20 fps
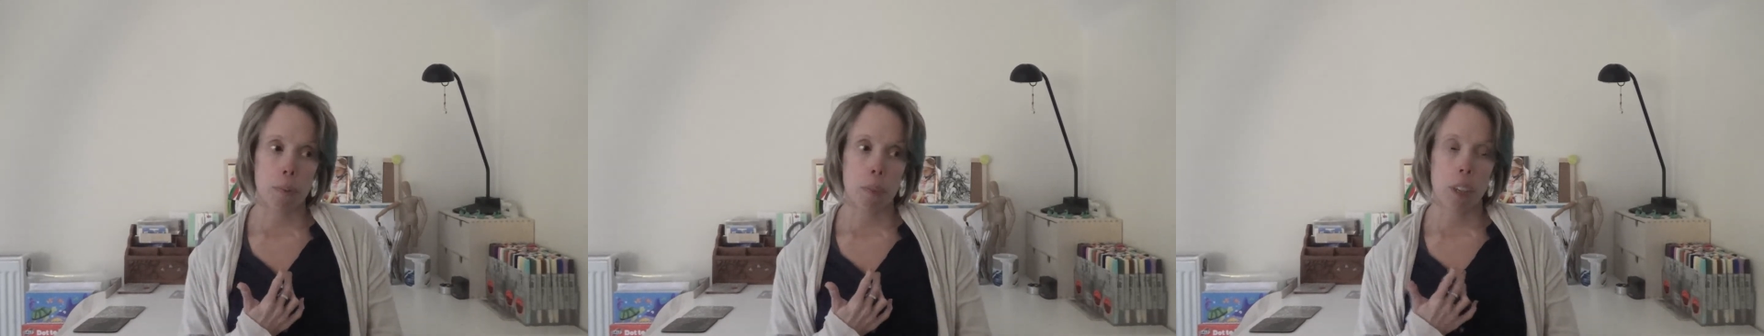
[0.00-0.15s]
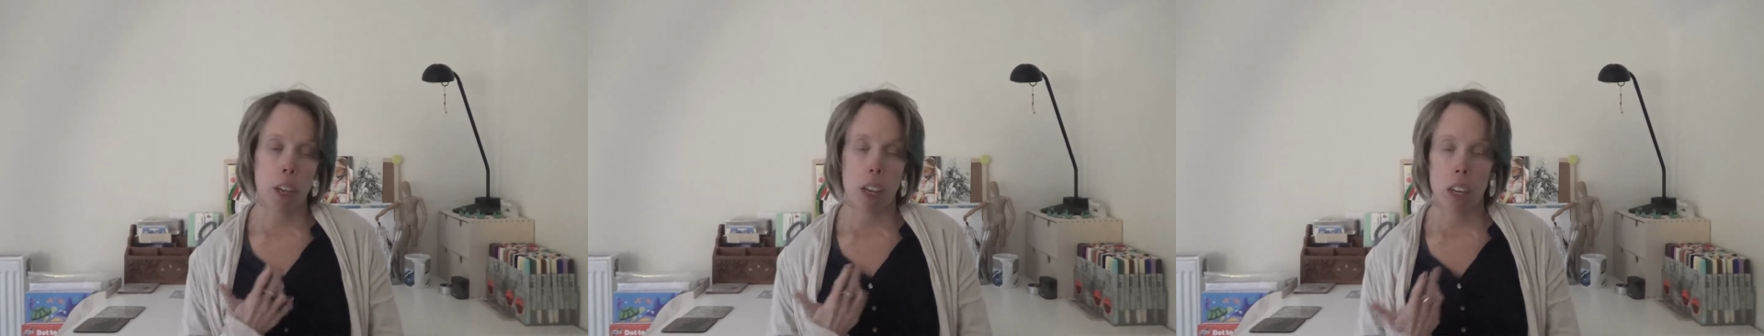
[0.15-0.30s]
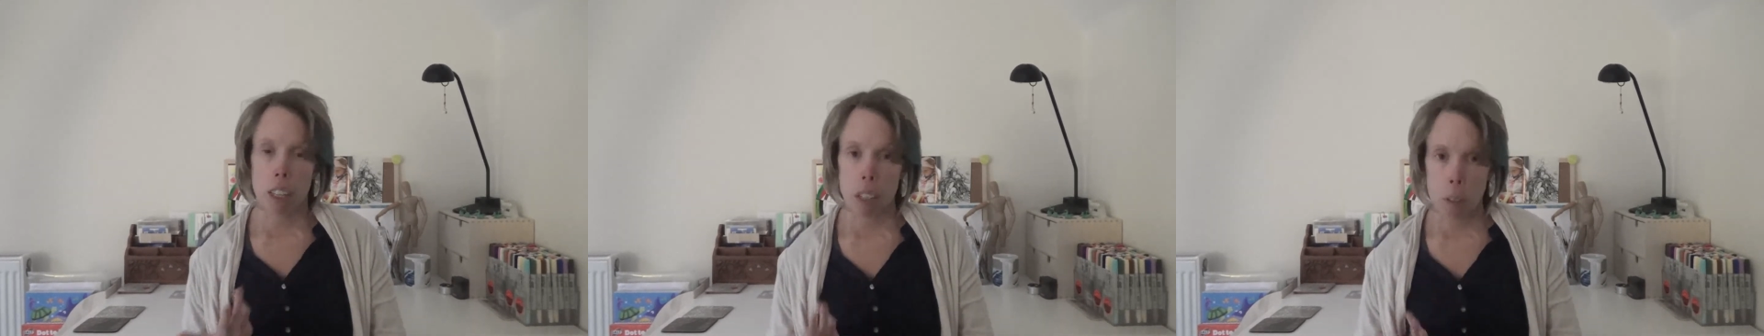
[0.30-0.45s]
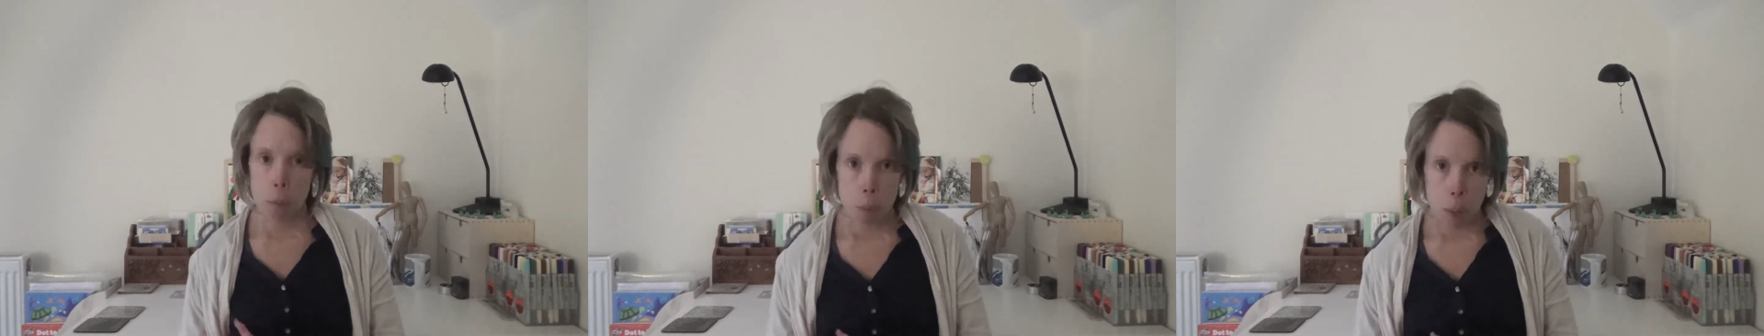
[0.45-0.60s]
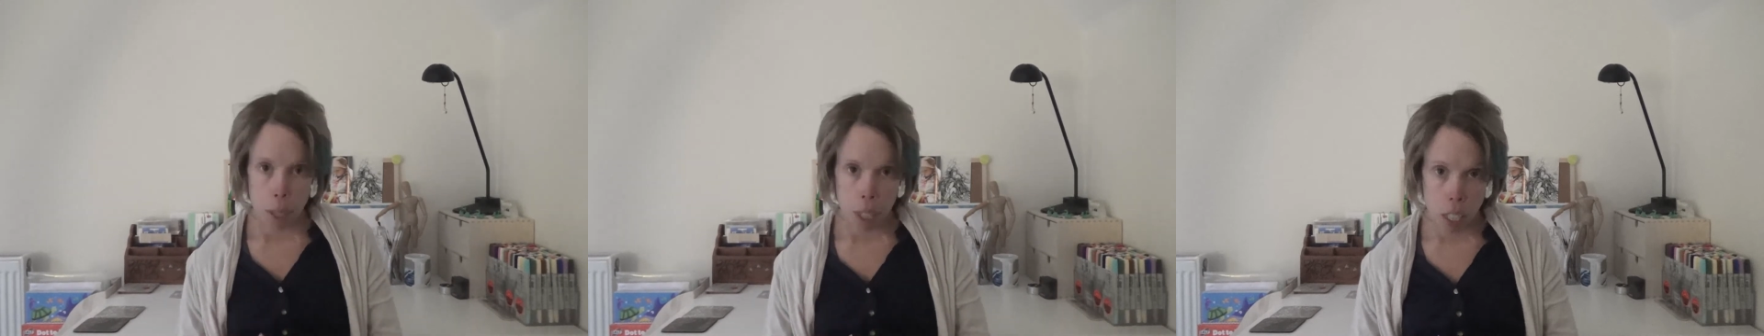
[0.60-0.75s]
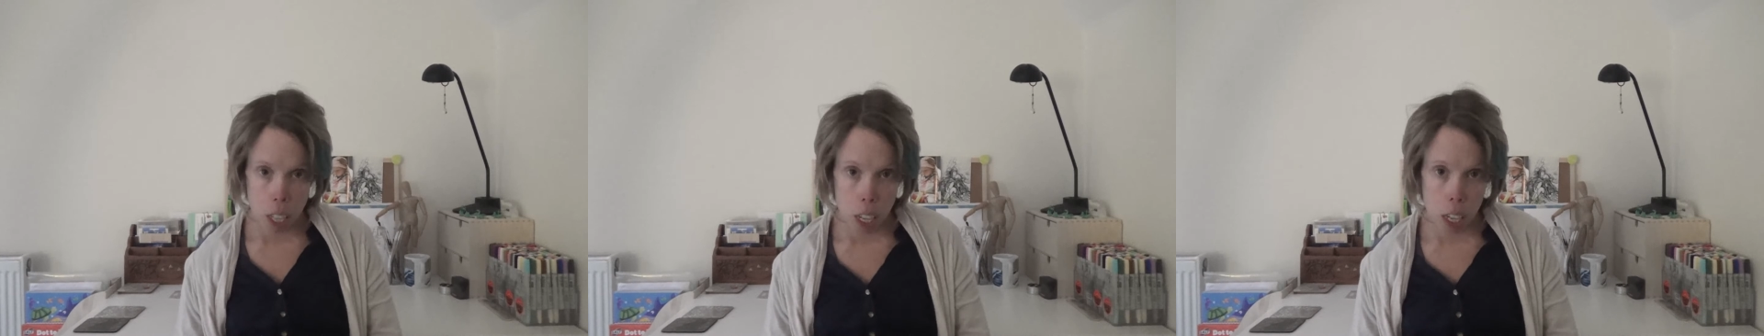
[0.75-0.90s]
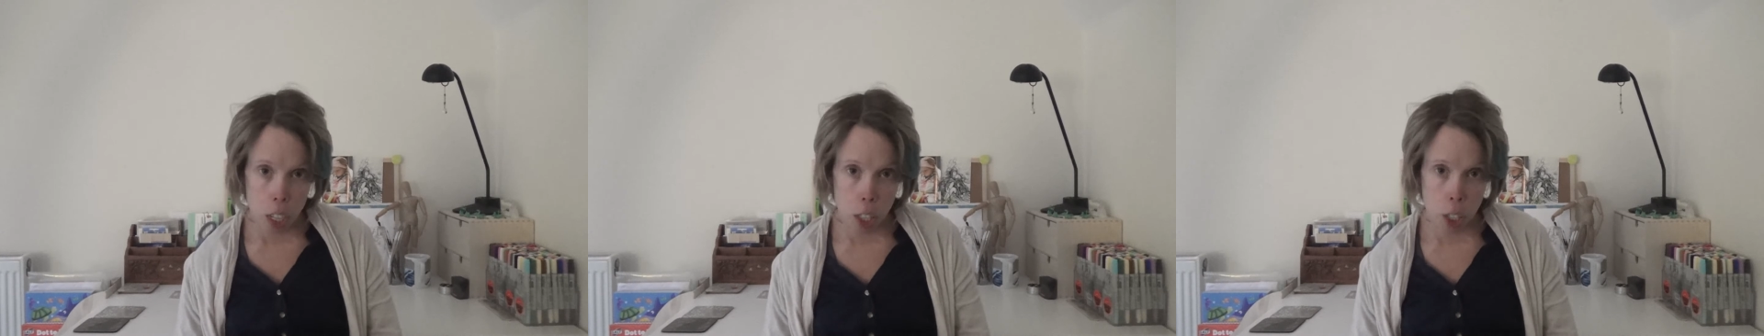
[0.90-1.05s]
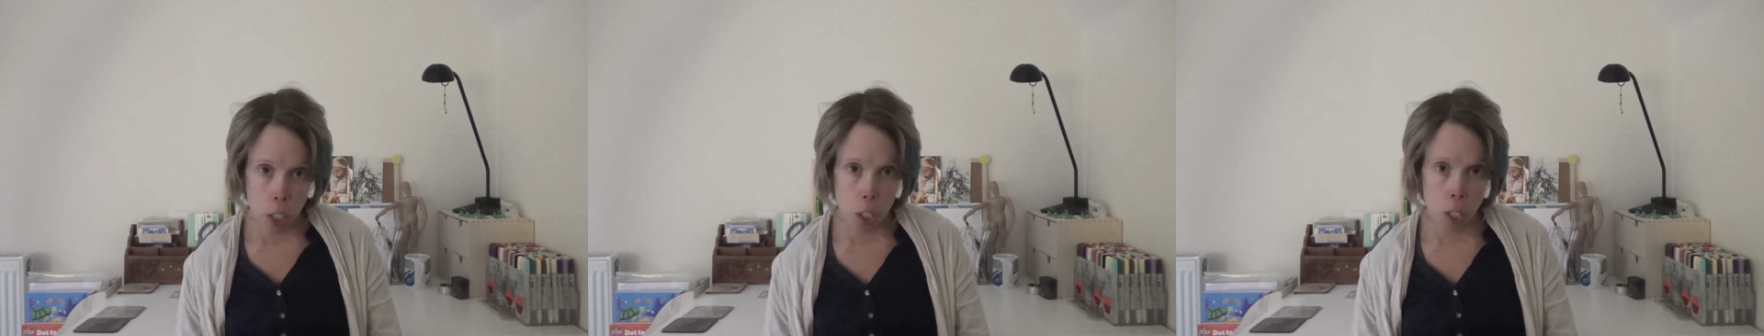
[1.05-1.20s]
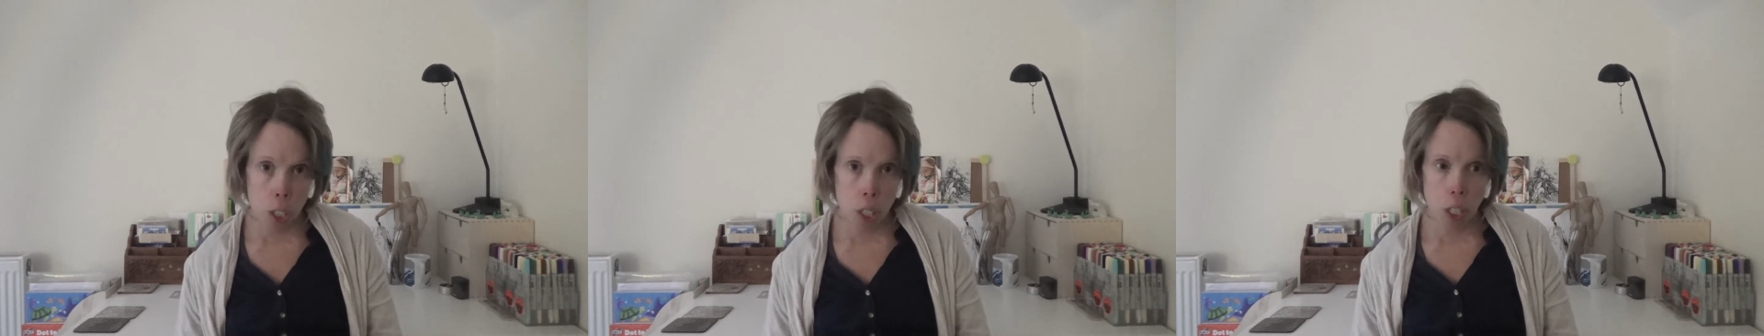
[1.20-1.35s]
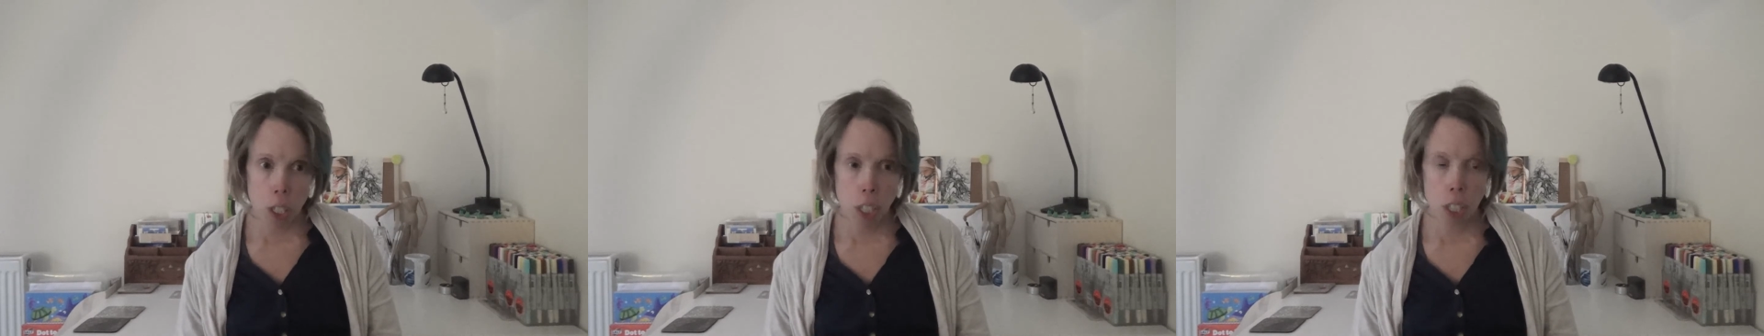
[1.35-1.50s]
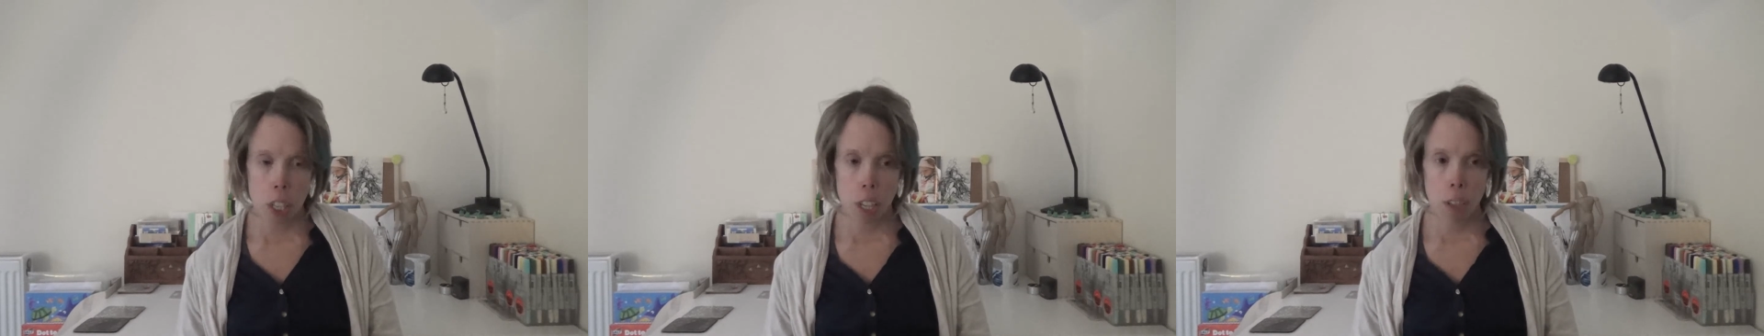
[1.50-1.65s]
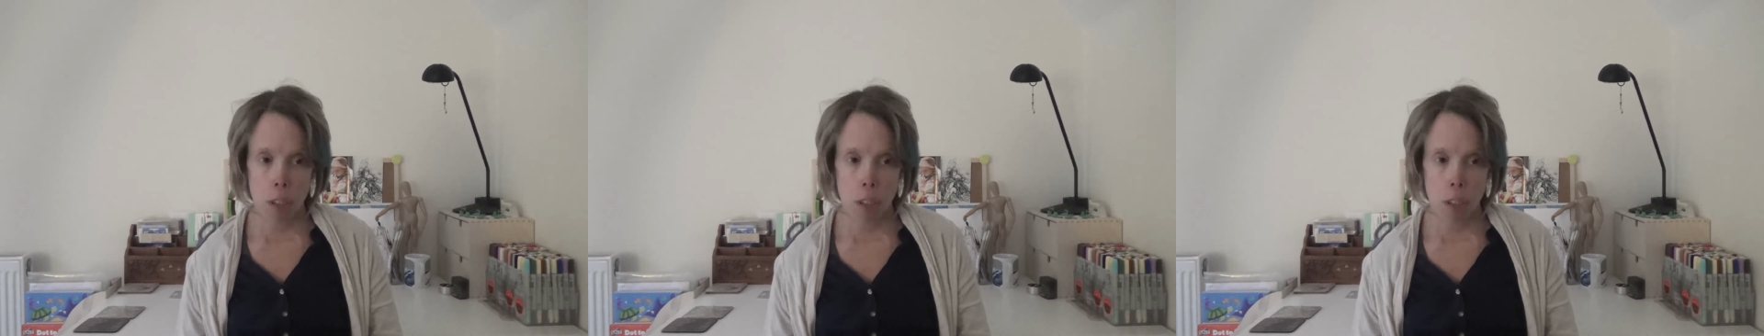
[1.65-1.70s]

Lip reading: guided meditations